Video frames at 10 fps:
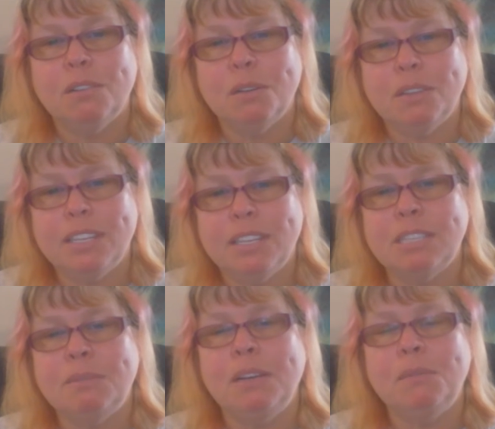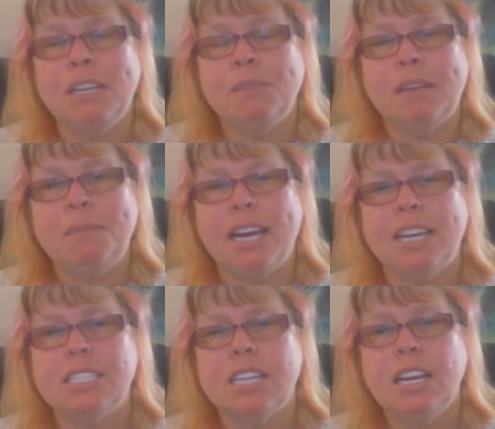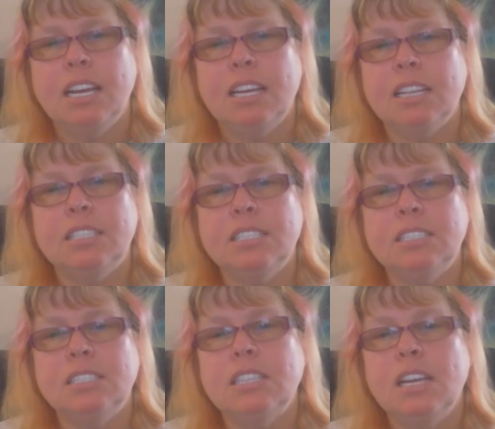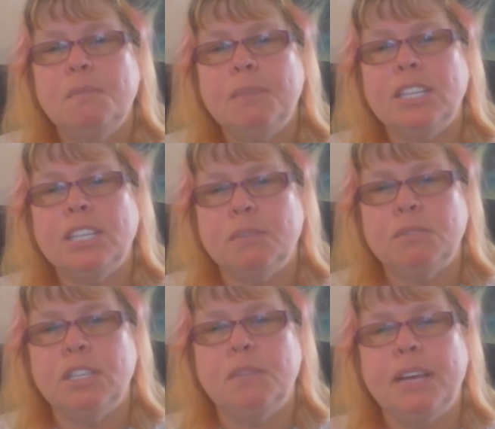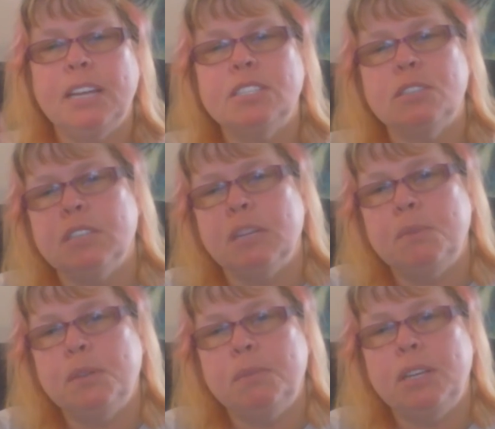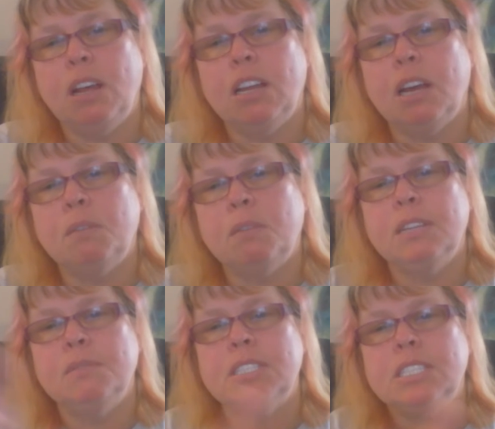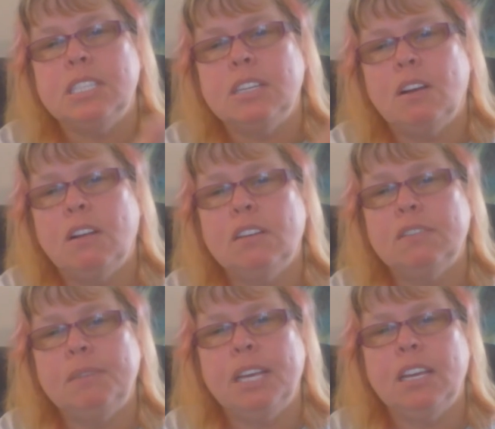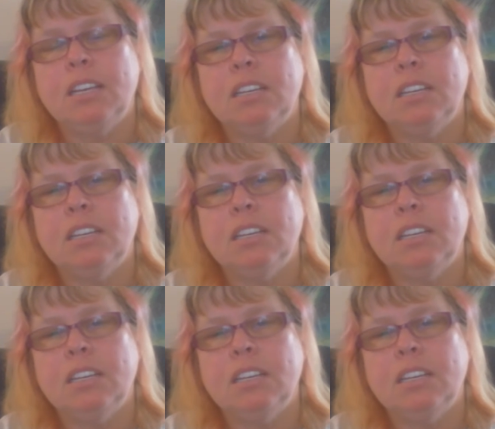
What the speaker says: or things about me in my past that didn't match up to the pedestal they put me on. I want them to see all of me.